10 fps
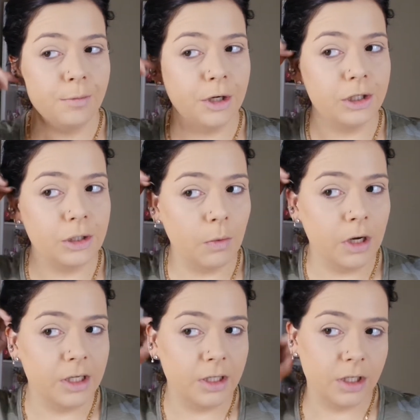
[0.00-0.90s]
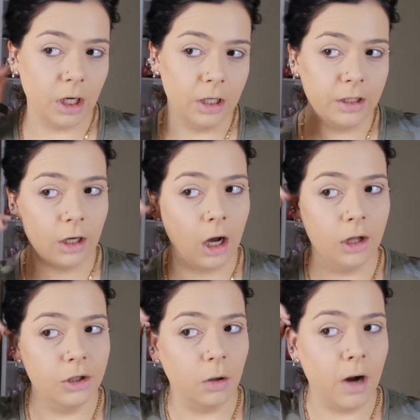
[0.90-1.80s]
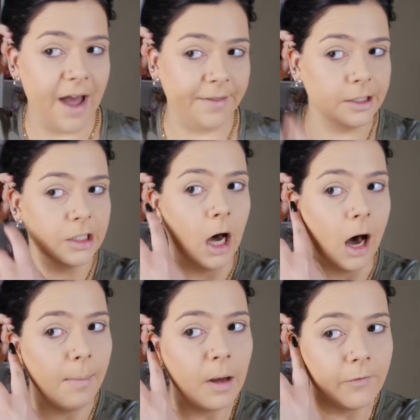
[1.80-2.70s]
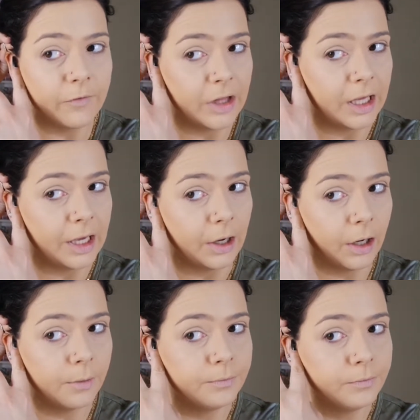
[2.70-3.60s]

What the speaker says: much you want to start the contour at the top of the ear.